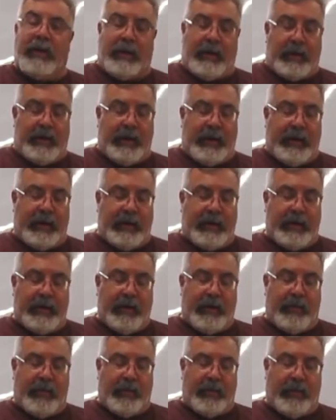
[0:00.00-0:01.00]
All right,
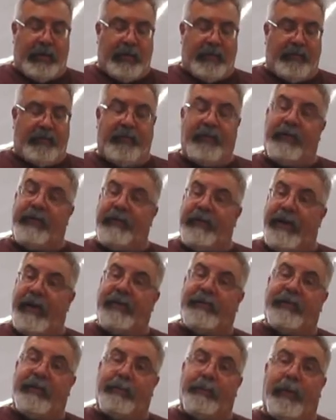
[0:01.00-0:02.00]
now we're going to figure
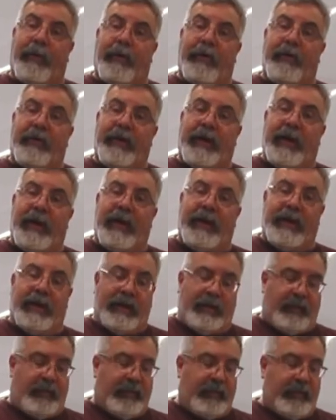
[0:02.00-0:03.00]
out the parting on
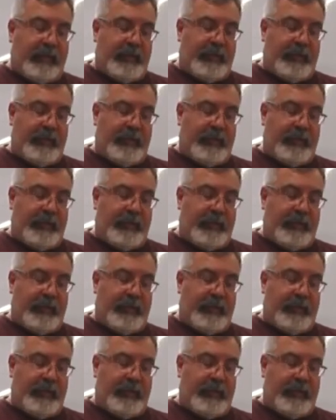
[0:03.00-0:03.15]
this,